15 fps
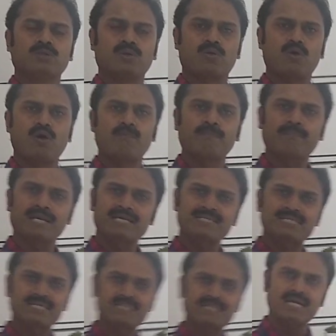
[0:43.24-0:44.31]
The
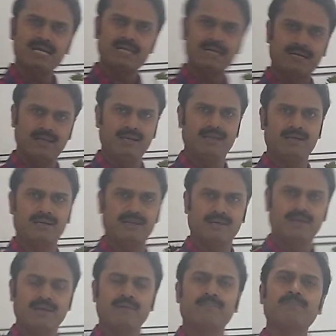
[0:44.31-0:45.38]
complexes are
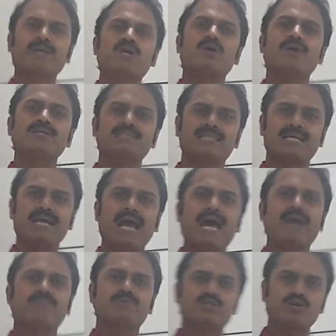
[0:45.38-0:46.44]
colored because they
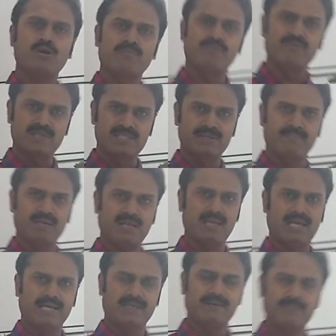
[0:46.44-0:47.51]
absorb visible
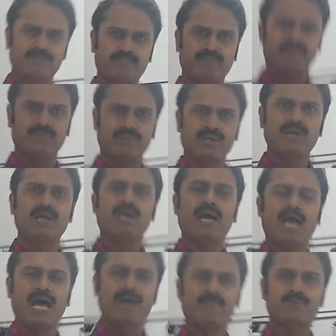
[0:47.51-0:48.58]
light.
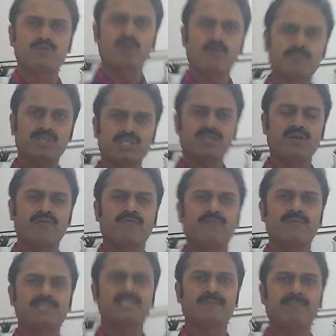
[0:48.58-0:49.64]
Absorption of
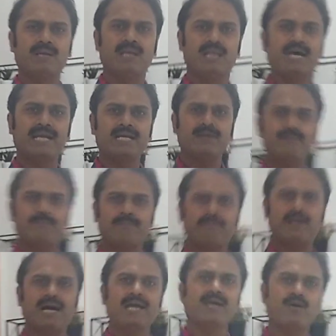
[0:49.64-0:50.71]
visible light
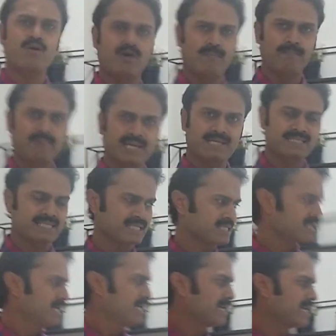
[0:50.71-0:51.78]
by
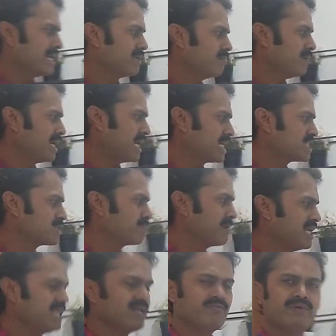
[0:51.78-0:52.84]
complexes can be
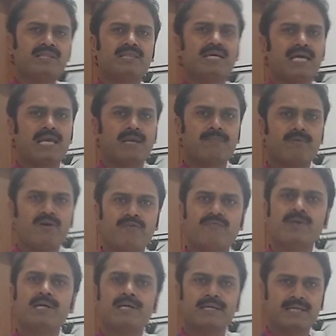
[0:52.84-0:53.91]
explained with the help
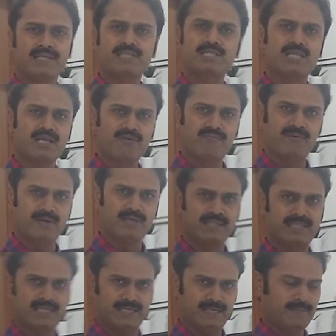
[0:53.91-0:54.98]
of crystal
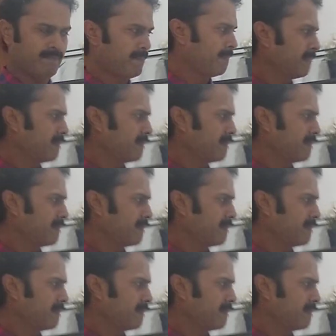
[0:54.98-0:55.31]
field theory.